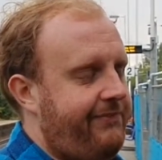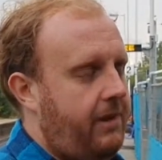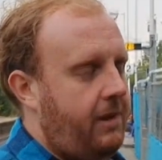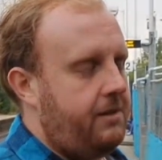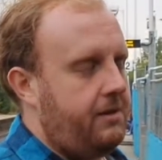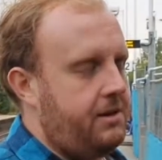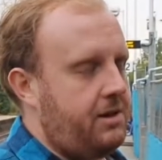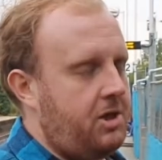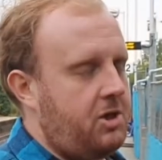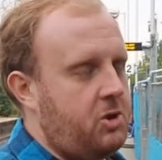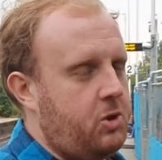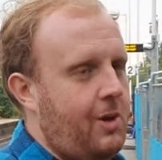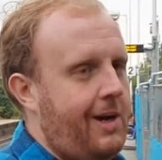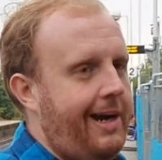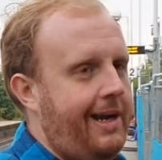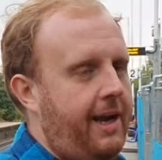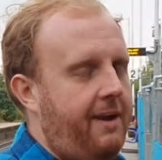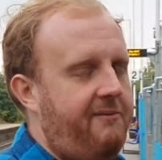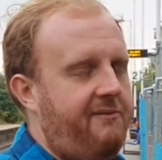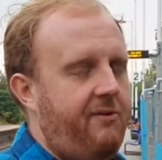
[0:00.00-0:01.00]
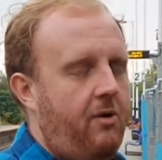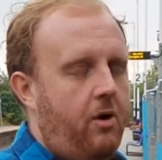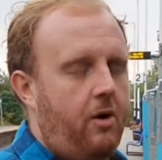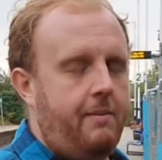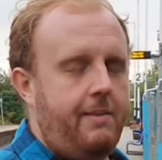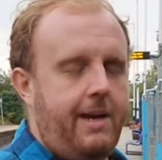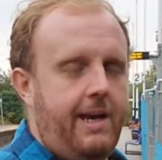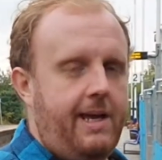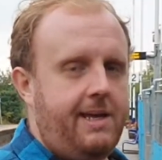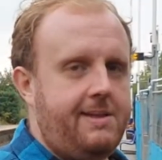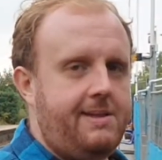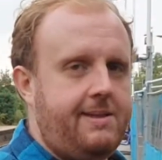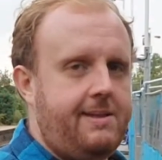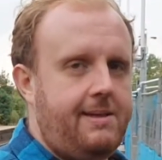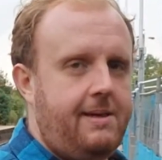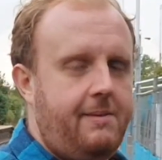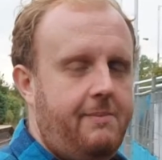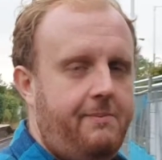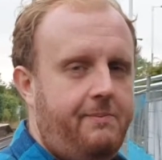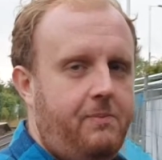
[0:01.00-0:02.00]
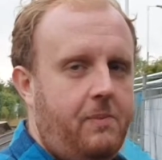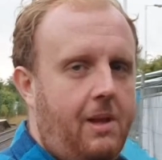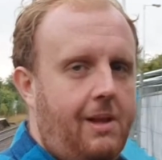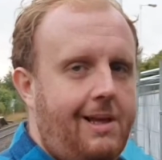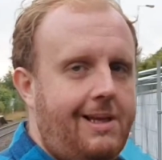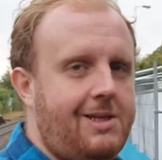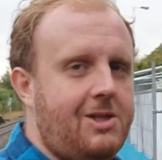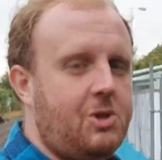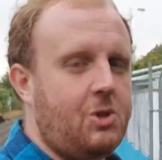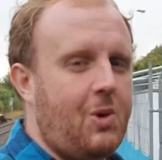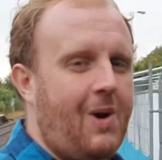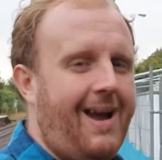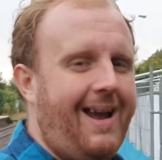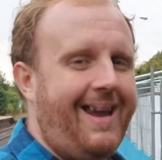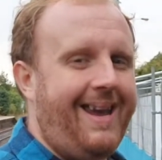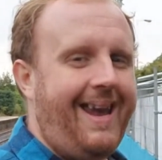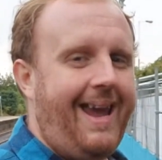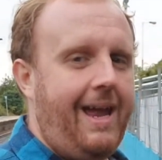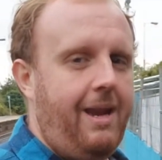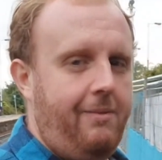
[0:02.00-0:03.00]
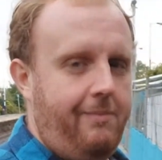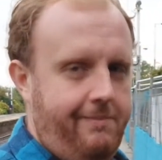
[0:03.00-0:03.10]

There's a train in four minutes. Let's try again.